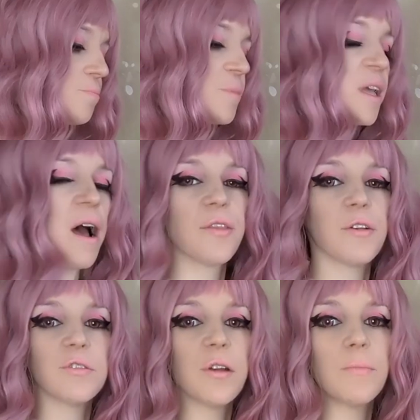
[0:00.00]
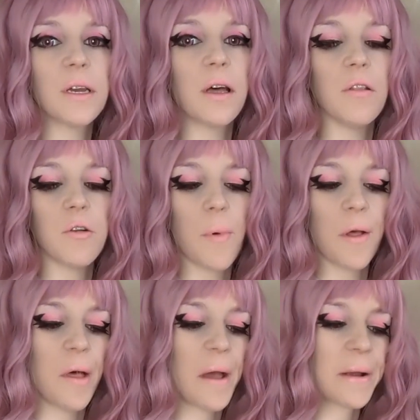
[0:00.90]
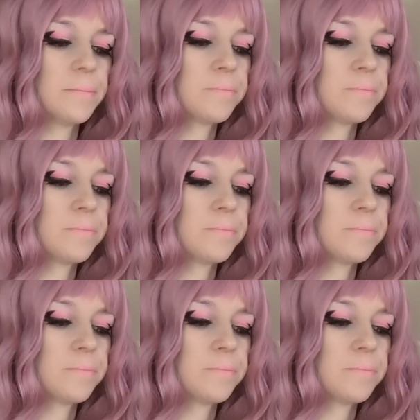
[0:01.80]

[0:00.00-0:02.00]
Yeah, there's something a little bit like